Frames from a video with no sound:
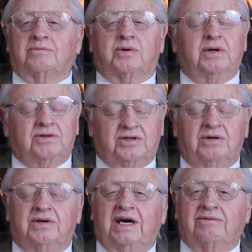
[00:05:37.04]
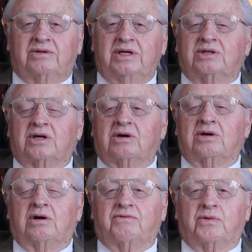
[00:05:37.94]
Pretty soon after he turned
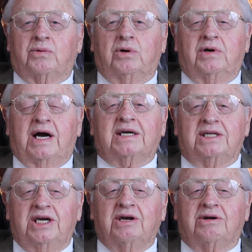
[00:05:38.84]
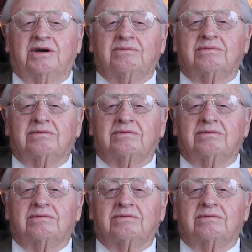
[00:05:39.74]
off the road, I could hear him.